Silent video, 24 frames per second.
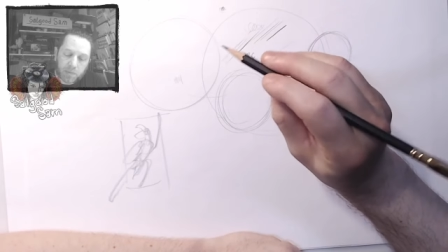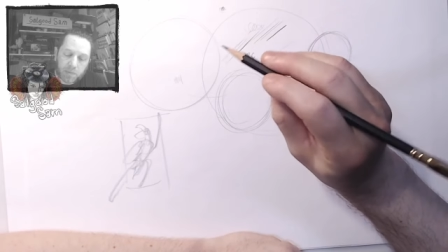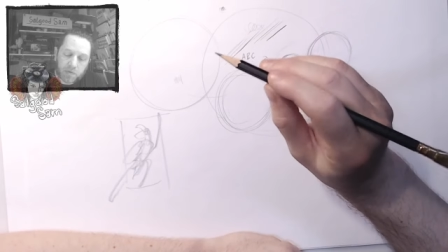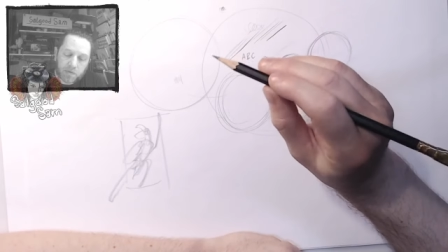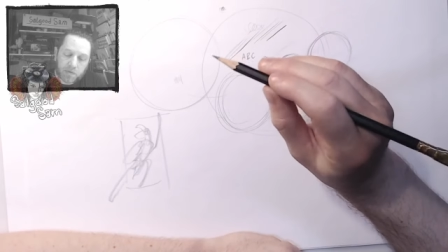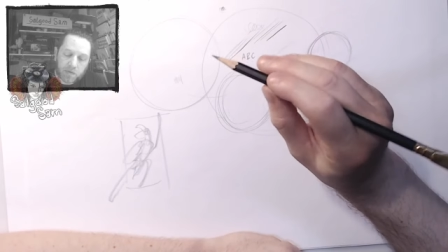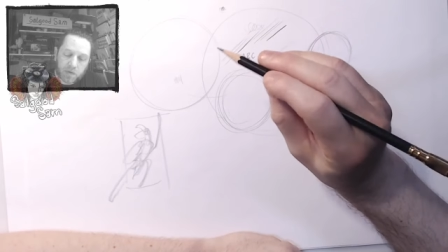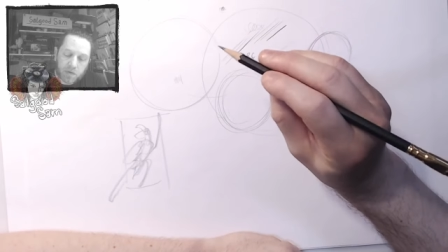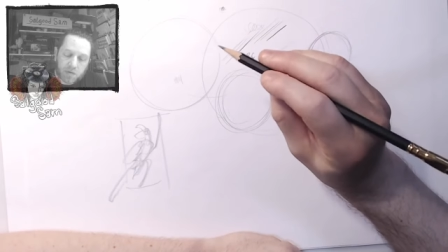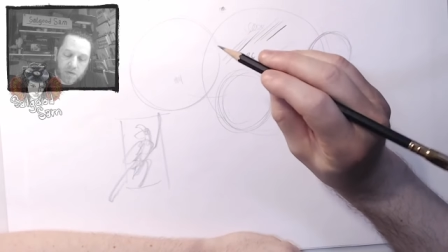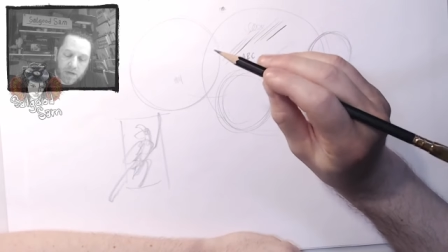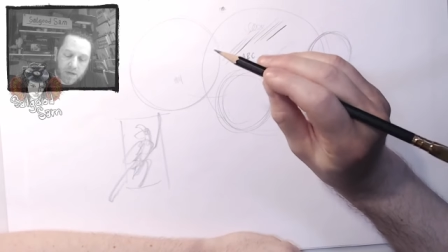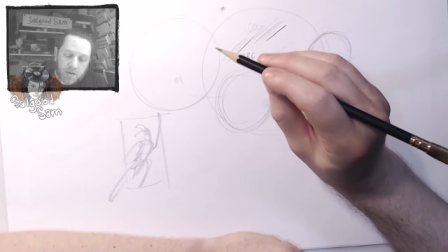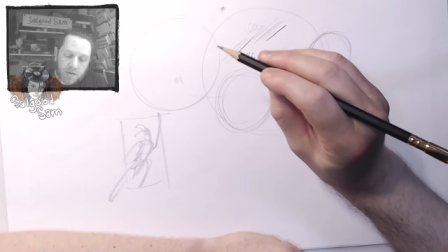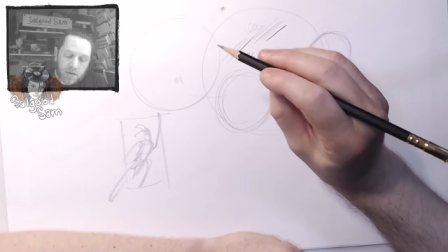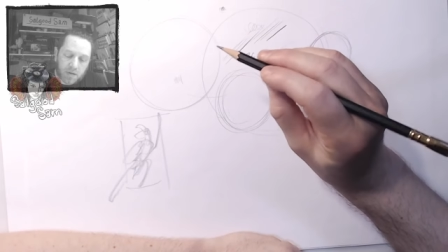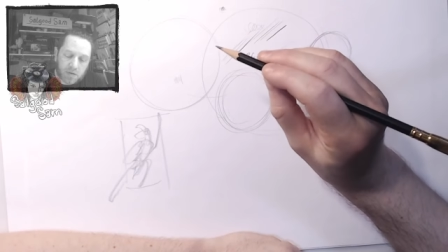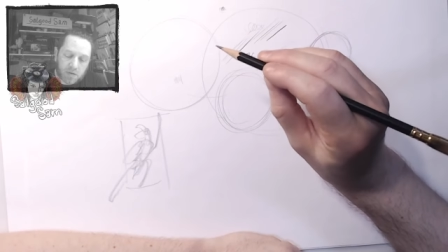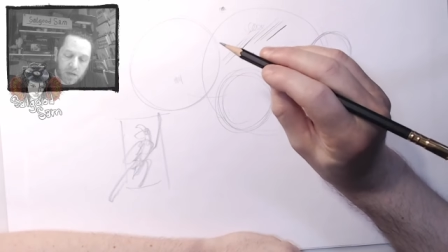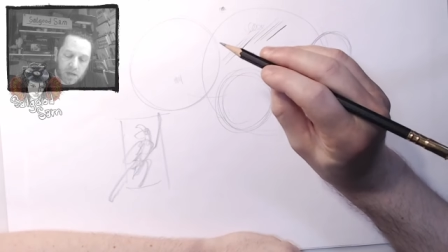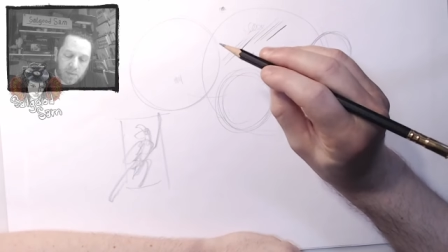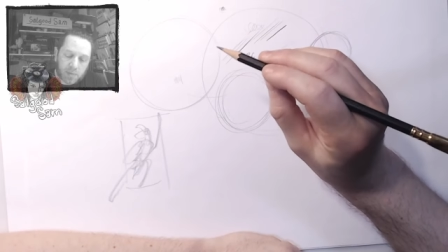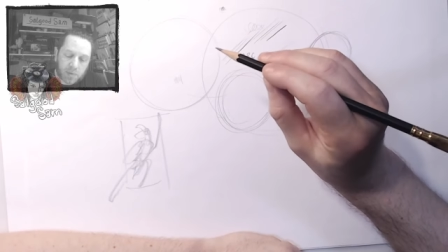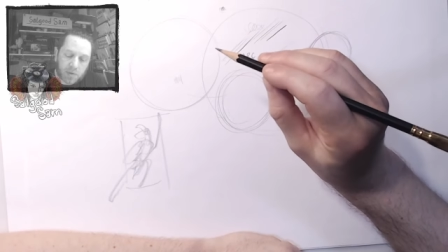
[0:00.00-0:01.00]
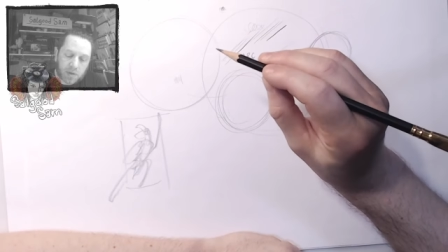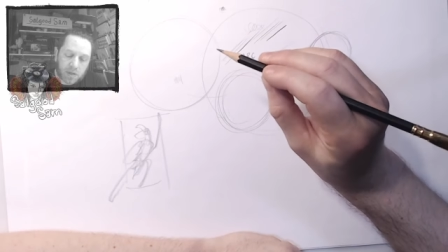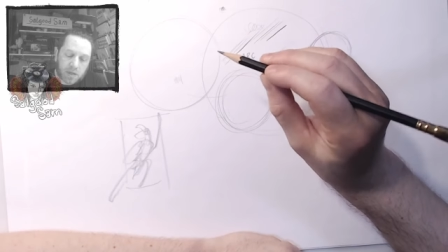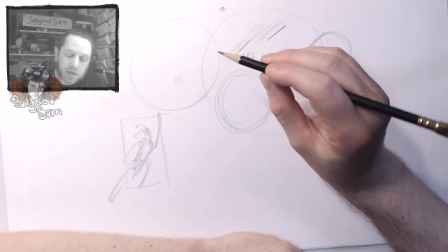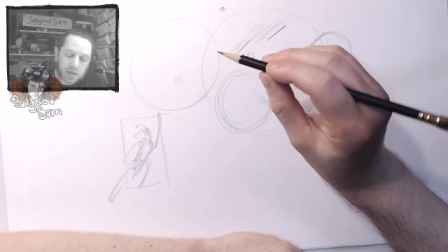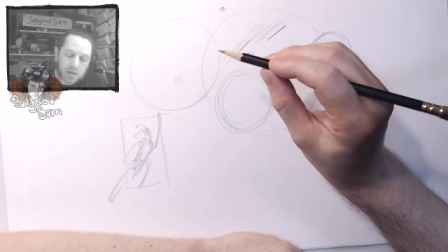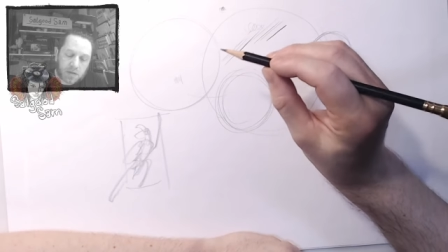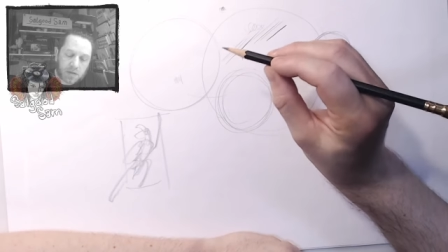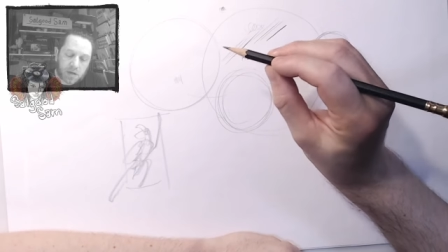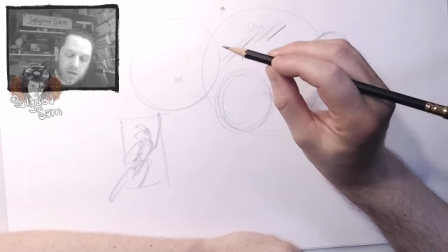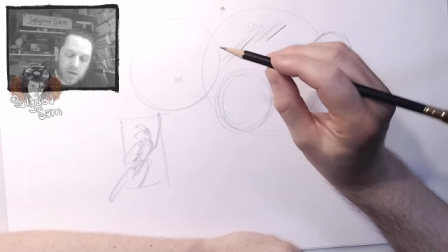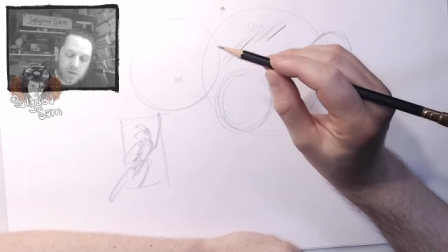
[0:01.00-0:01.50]
that feels nice and stable
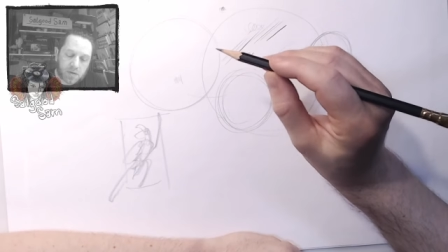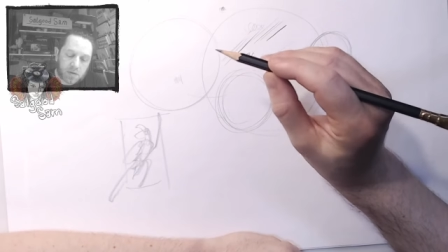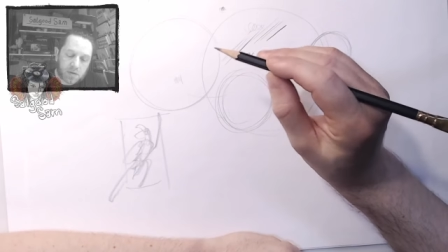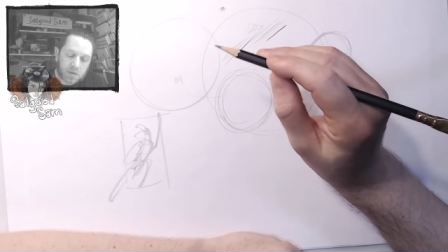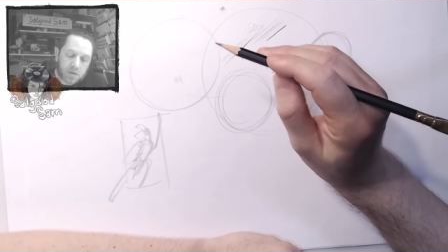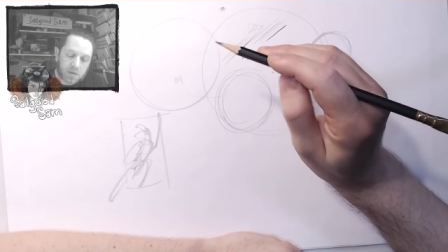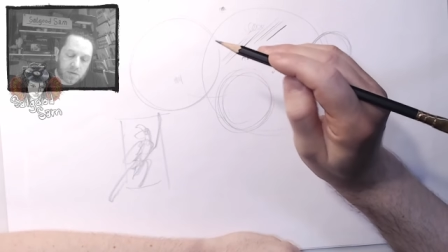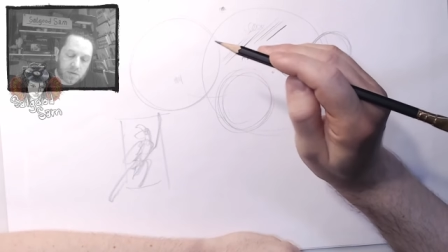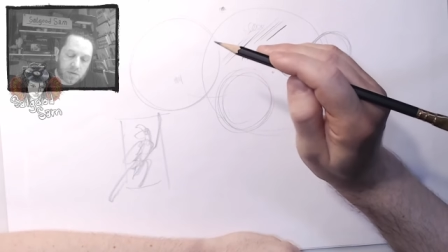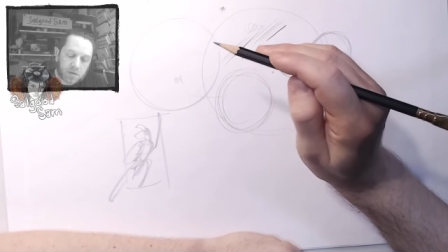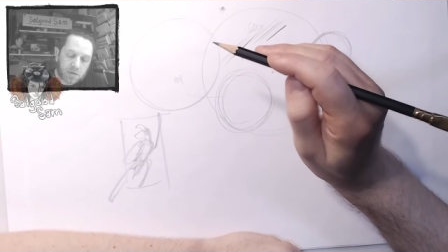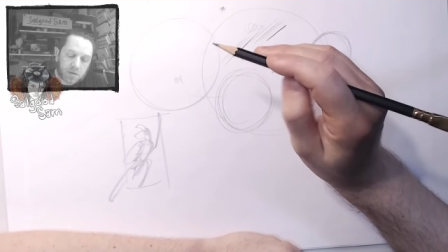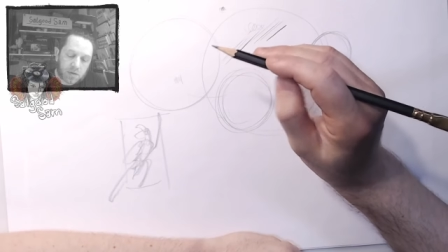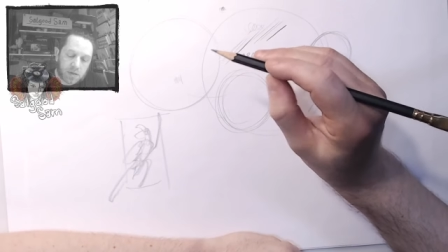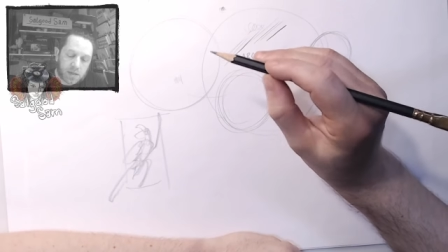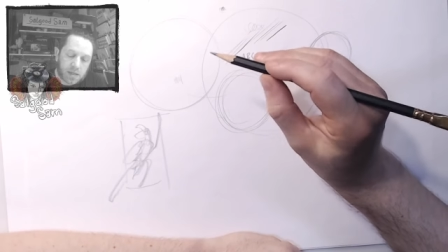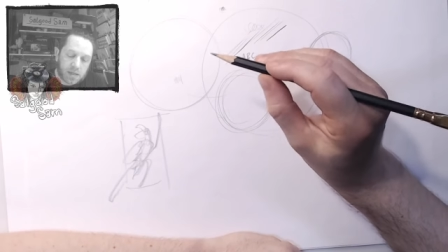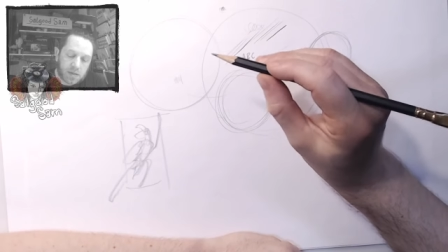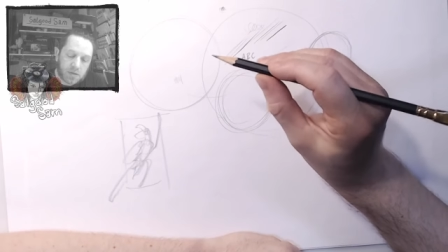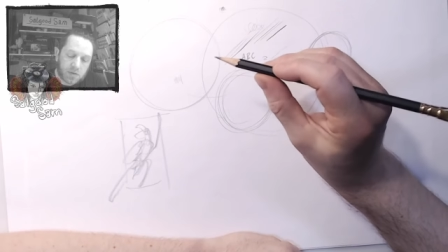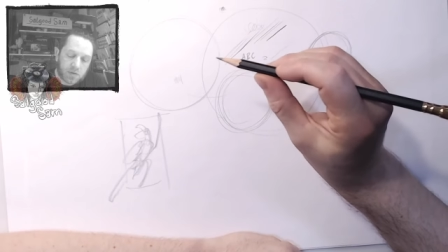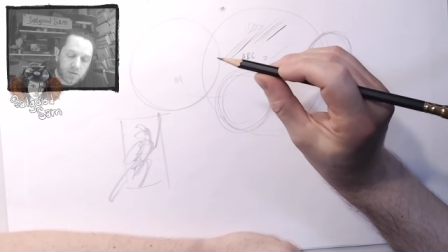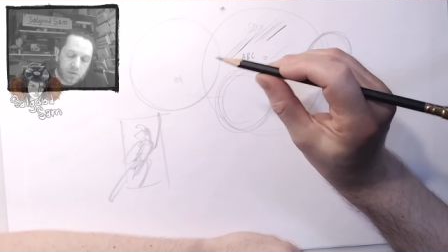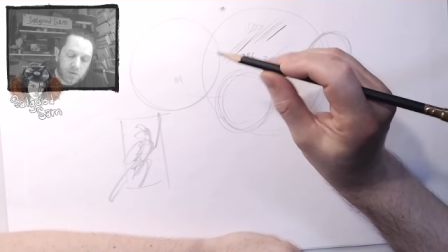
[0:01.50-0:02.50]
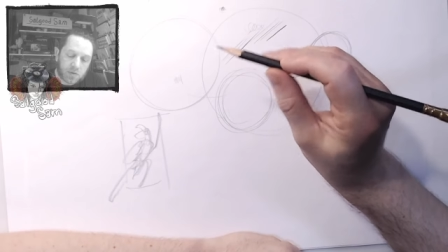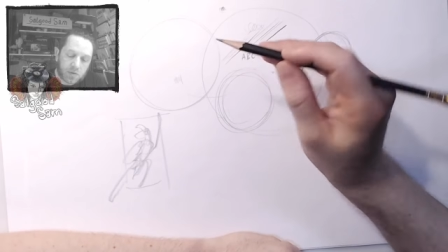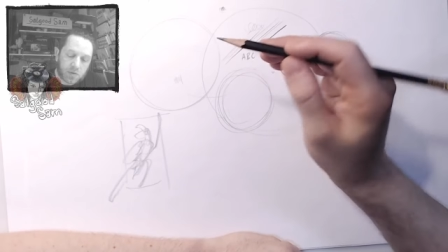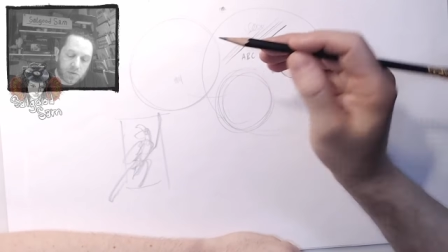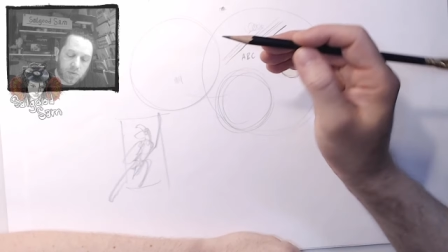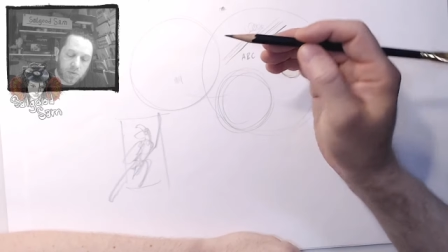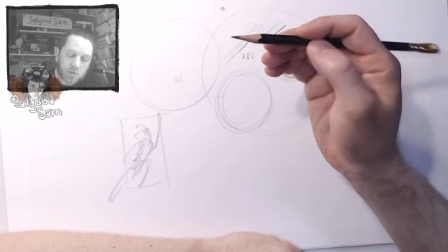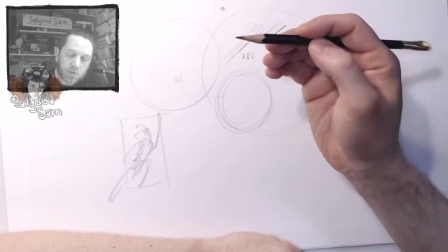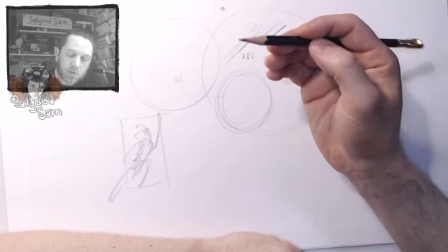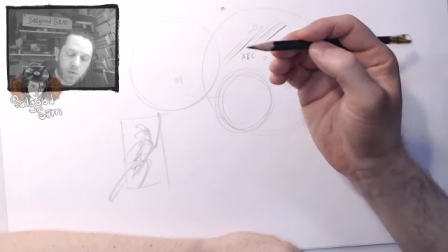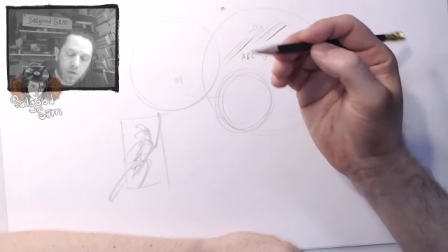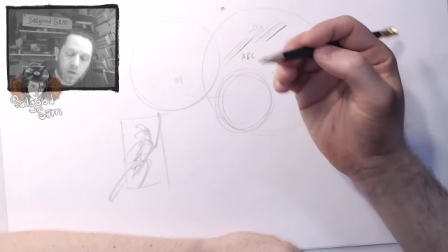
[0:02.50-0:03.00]
and doesn't lead
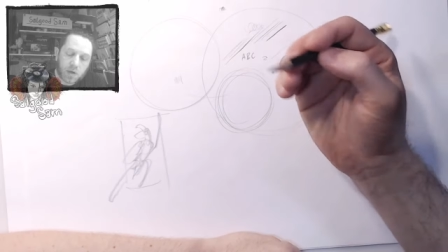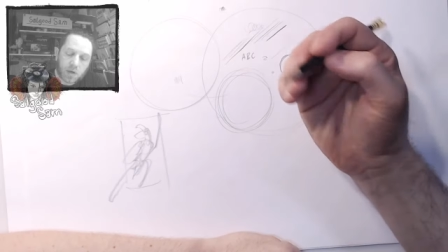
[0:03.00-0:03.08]
to